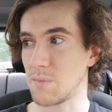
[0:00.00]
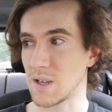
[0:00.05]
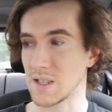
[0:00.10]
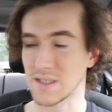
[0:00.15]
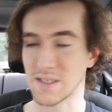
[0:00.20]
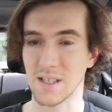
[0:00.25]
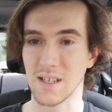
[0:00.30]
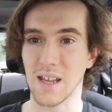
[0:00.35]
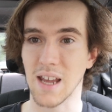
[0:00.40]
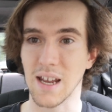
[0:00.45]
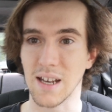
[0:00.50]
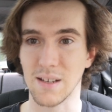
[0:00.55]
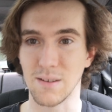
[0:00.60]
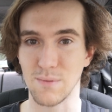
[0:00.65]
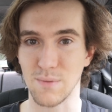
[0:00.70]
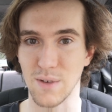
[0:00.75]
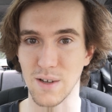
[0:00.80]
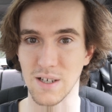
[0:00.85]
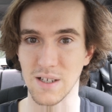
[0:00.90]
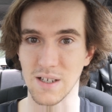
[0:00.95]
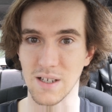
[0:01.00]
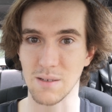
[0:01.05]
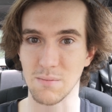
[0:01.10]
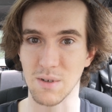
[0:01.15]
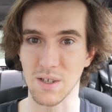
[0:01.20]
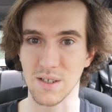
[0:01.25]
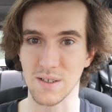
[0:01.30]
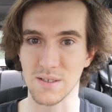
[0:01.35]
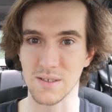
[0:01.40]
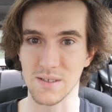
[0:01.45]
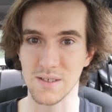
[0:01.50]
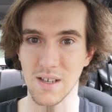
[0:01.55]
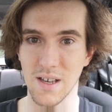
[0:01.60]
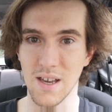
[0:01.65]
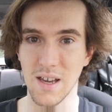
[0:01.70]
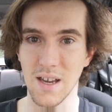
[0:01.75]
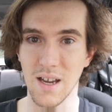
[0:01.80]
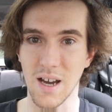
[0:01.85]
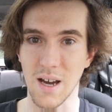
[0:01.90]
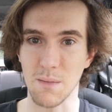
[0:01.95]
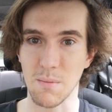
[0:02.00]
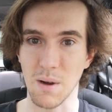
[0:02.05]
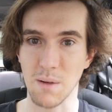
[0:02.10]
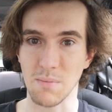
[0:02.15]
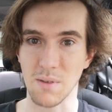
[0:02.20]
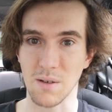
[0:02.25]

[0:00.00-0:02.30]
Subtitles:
sedan Infiniti because I might